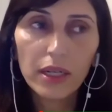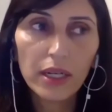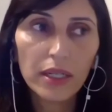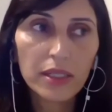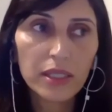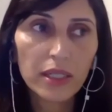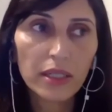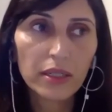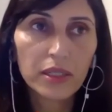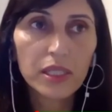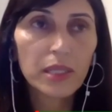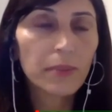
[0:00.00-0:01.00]
as a
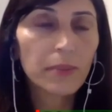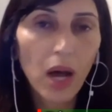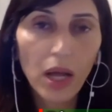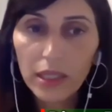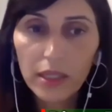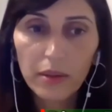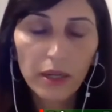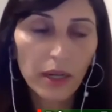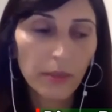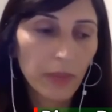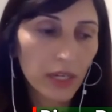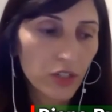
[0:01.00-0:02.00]
symbolic
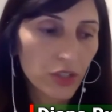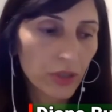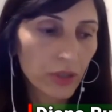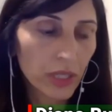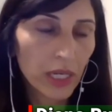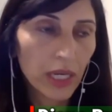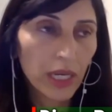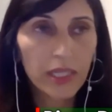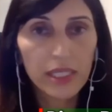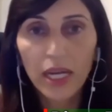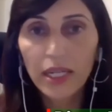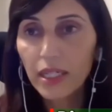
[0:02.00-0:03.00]
measure. It's
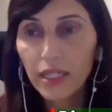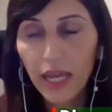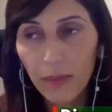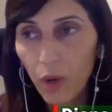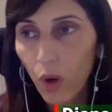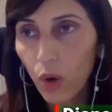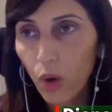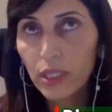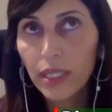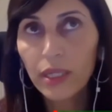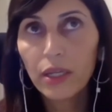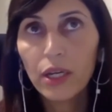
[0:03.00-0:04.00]
done in name
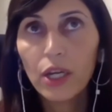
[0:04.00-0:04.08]
only.